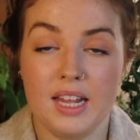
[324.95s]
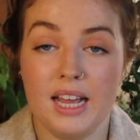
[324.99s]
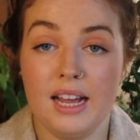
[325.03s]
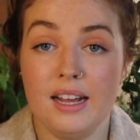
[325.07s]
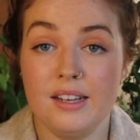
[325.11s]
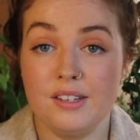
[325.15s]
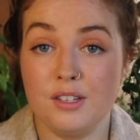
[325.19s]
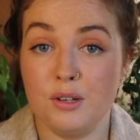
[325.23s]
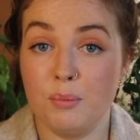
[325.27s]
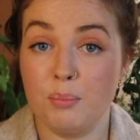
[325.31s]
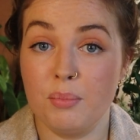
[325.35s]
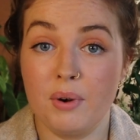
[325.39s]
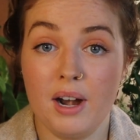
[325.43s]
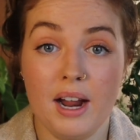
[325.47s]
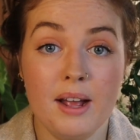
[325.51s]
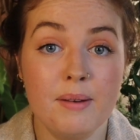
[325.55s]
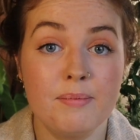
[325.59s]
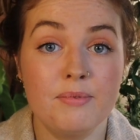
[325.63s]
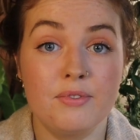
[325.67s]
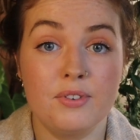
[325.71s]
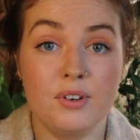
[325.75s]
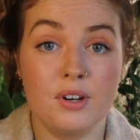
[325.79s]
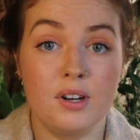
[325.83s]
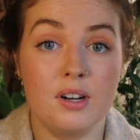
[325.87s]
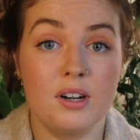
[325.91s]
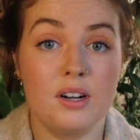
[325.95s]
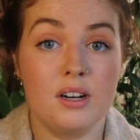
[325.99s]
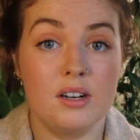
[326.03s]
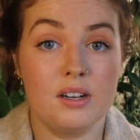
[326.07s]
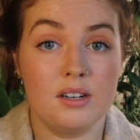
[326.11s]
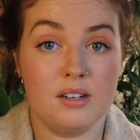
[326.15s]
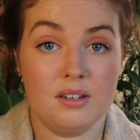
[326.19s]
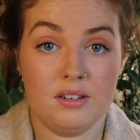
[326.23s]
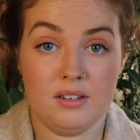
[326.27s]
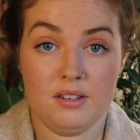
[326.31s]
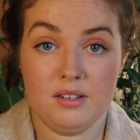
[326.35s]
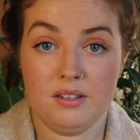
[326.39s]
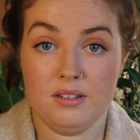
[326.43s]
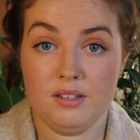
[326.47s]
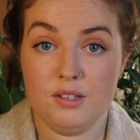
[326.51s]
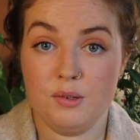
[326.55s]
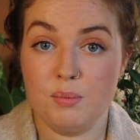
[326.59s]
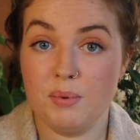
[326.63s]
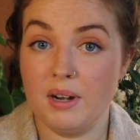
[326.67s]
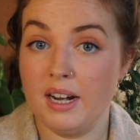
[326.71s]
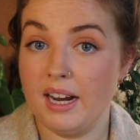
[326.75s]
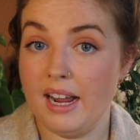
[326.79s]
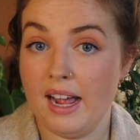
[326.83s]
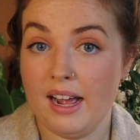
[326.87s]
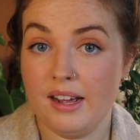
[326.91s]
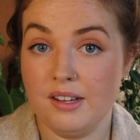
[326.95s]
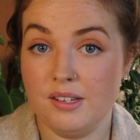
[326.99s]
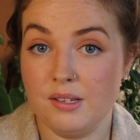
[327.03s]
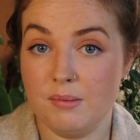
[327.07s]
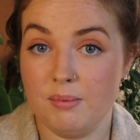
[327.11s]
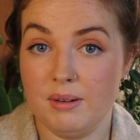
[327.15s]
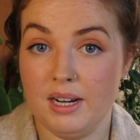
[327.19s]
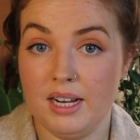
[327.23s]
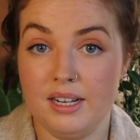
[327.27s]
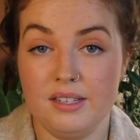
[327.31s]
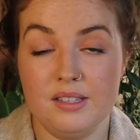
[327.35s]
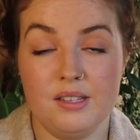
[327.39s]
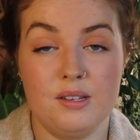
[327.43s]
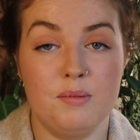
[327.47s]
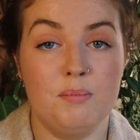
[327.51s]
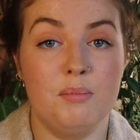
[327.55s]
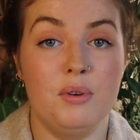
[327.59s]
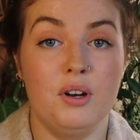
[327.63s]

as a prep for spring houseplants,